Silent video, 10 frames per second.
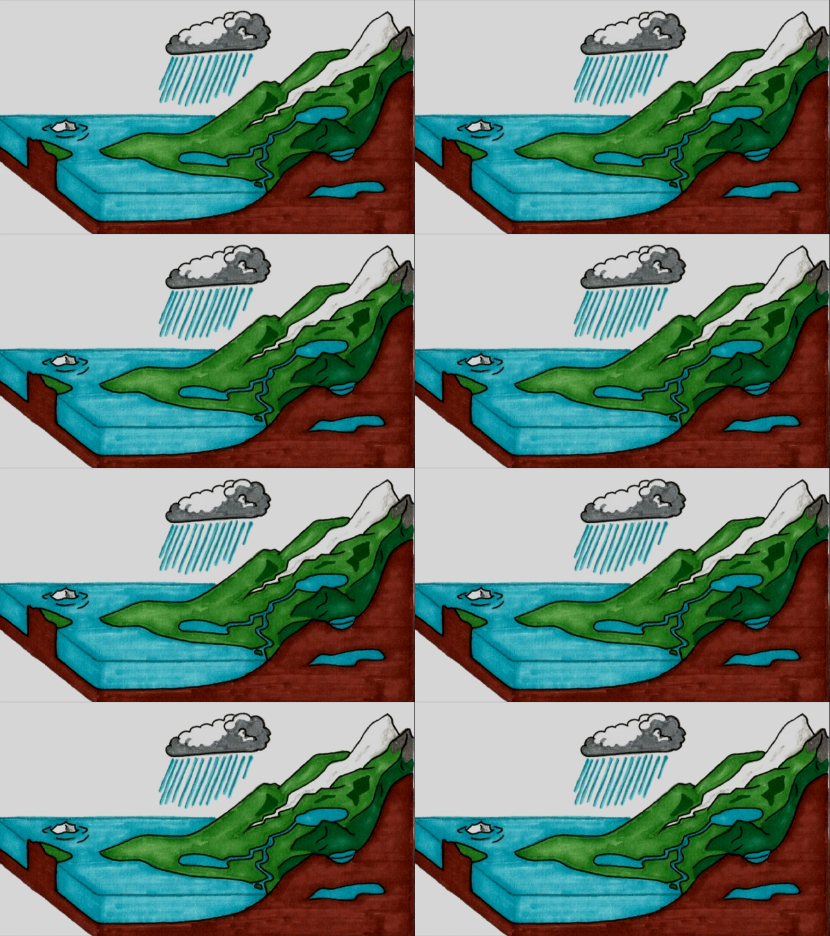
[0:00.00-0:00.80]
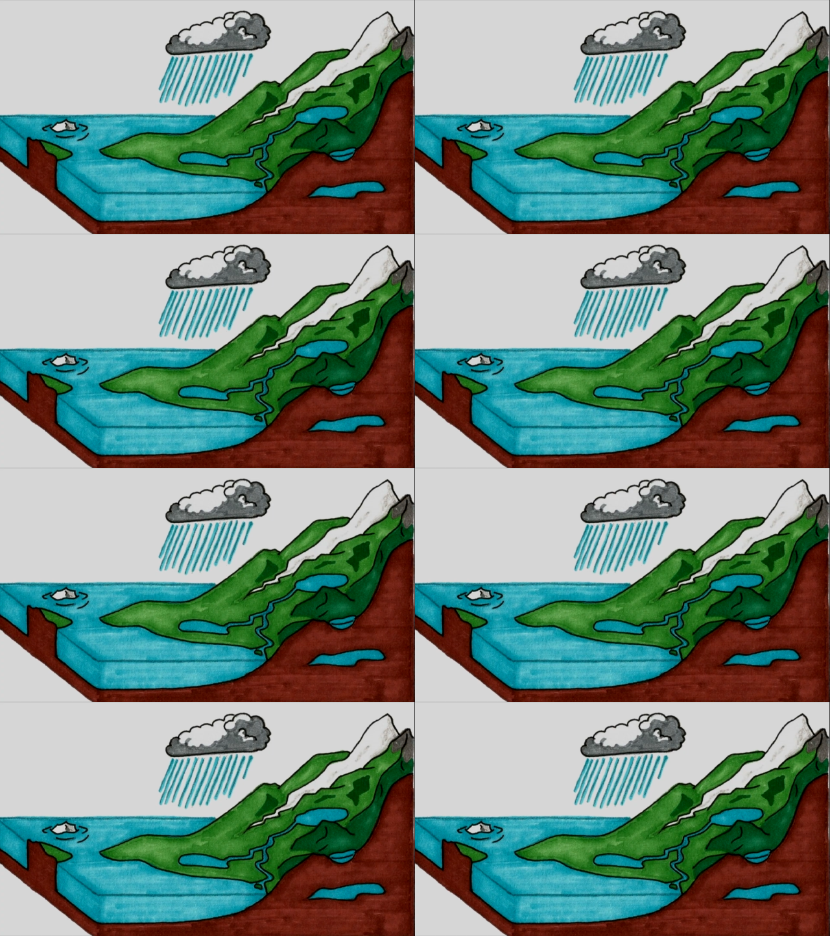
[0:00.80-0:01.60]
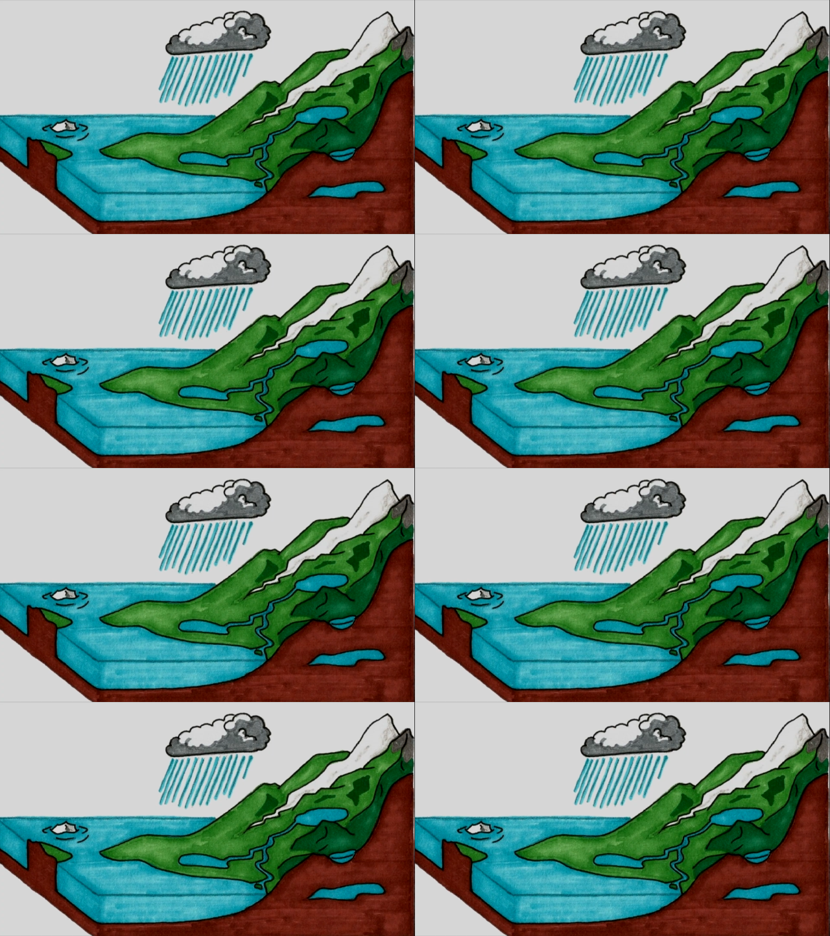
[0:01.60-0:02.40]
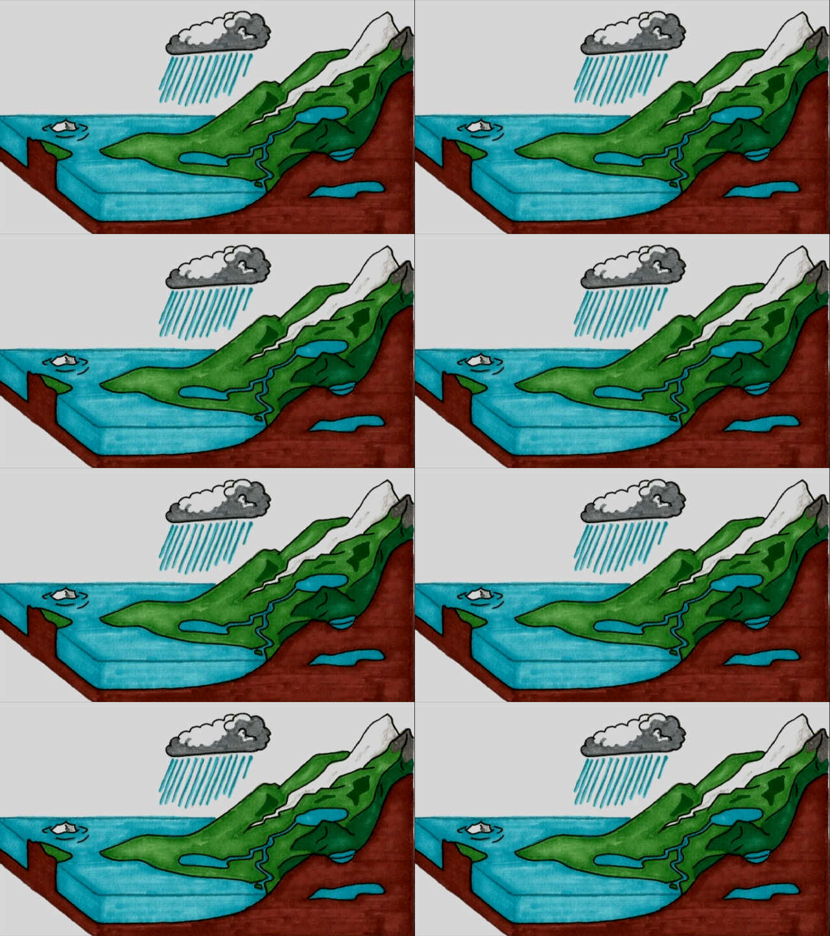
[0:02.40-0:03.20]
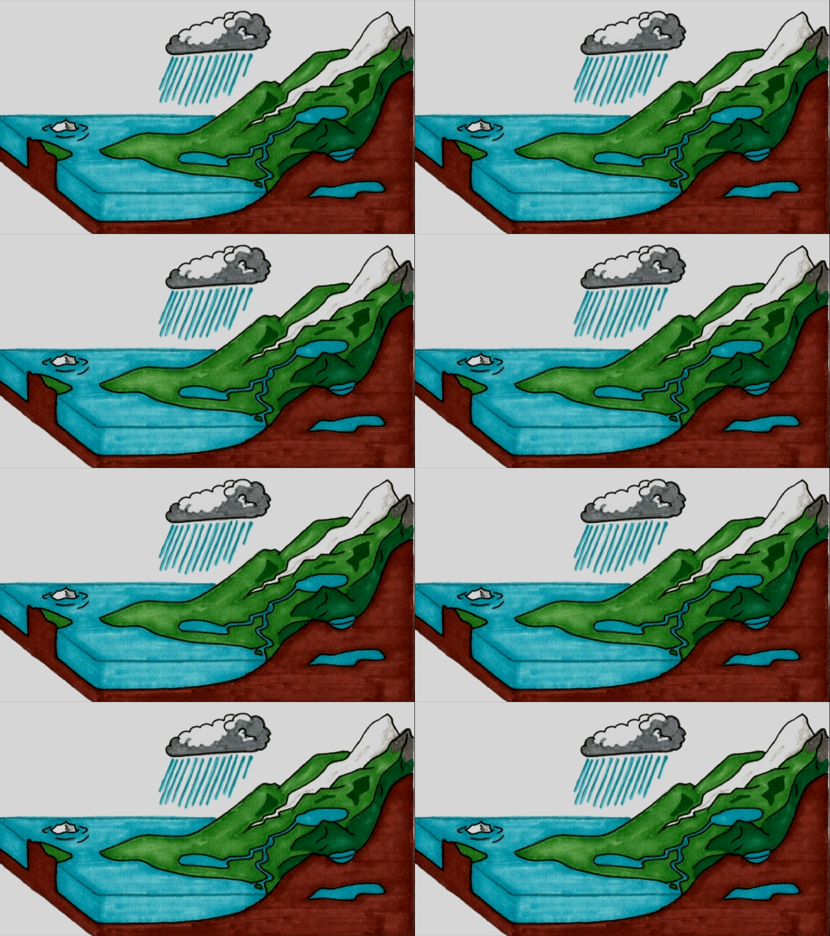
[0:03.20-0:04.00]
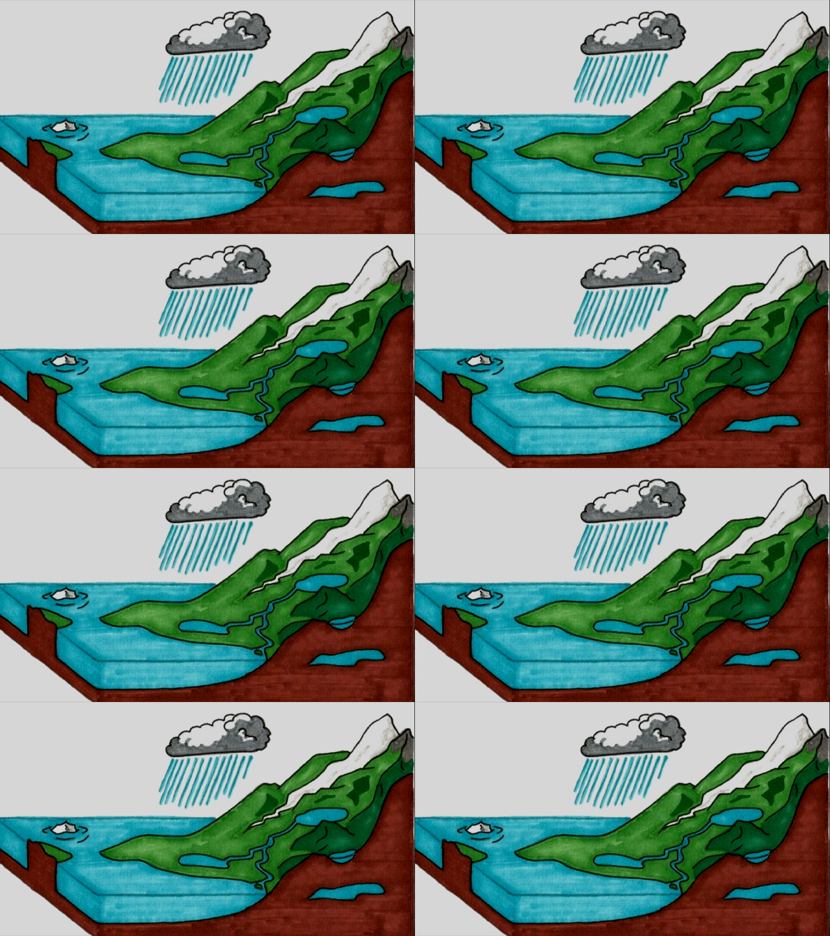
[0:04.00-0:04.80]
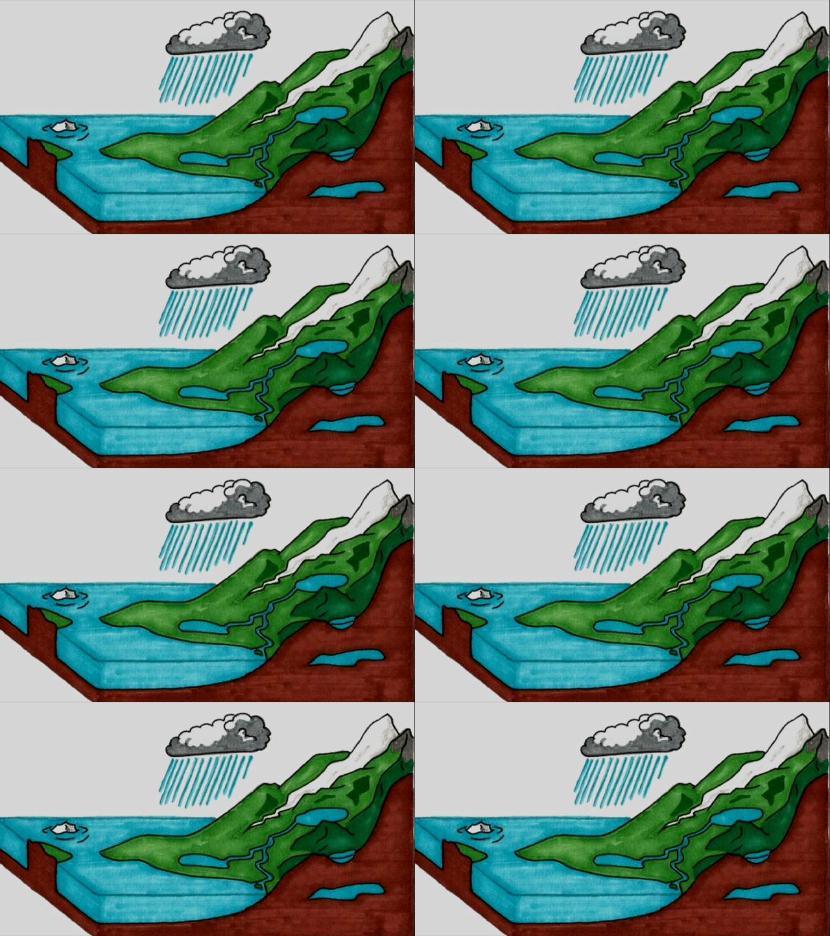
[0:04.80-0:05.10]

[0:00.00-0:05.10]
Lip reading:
(no speaker visible)